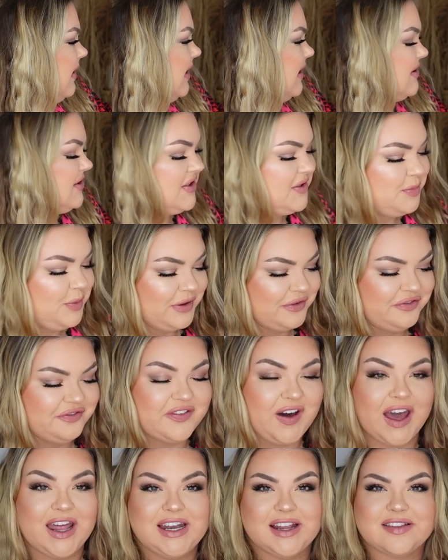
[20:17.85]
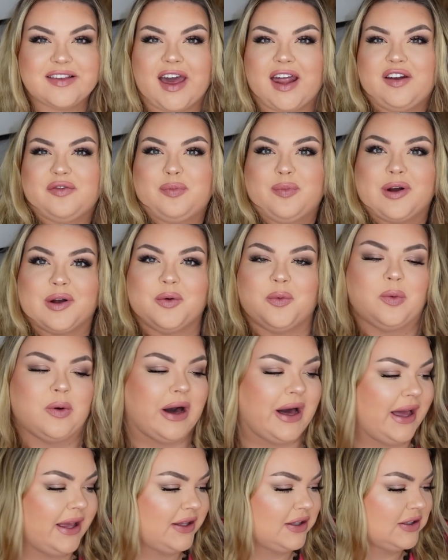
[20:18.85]
and it's just more fun. It's kind of more
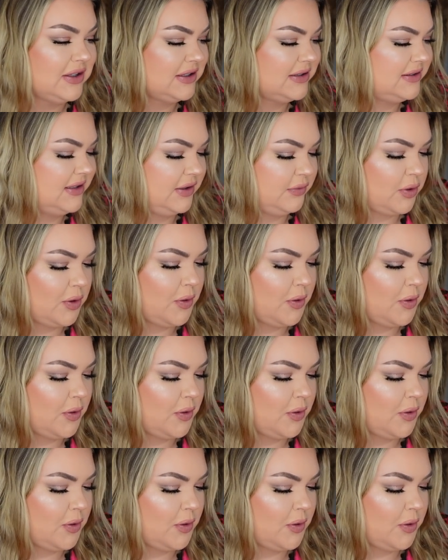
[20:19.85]
wild and